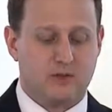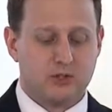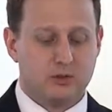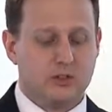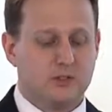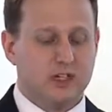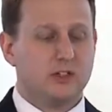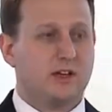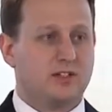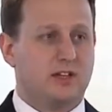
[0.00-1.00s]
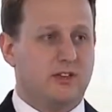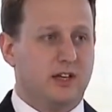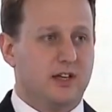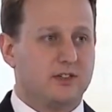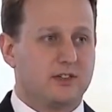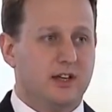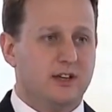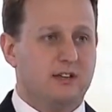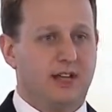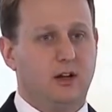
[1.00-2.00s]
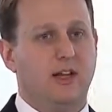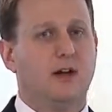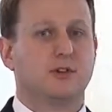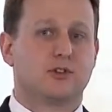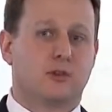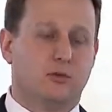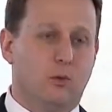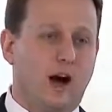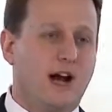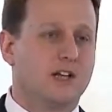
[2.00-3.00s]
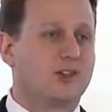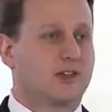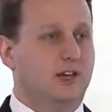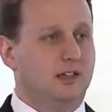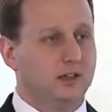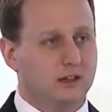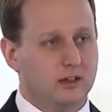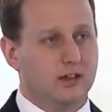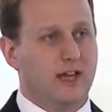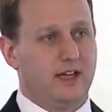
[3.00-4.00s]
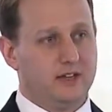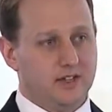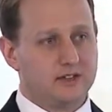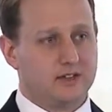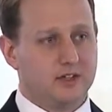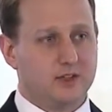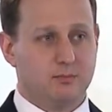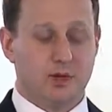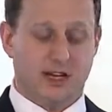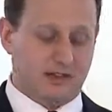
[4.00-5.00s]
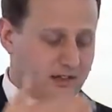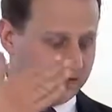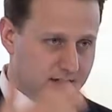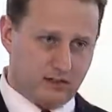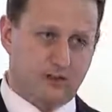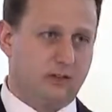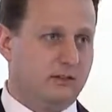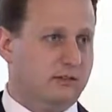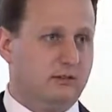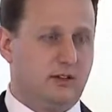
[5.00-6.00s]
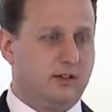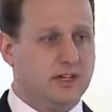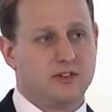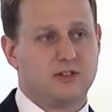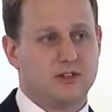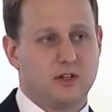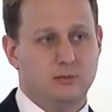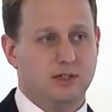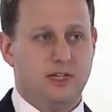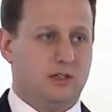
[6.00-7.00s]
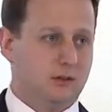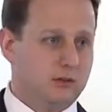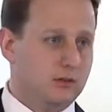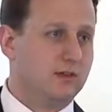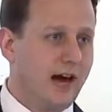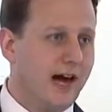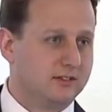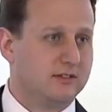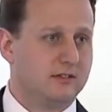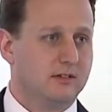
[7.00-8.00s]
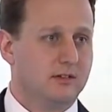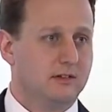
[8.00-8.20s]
think if a student is interested in this, they are allowed to sort of watch and learn at a distance, but until the thesis is complete, you do not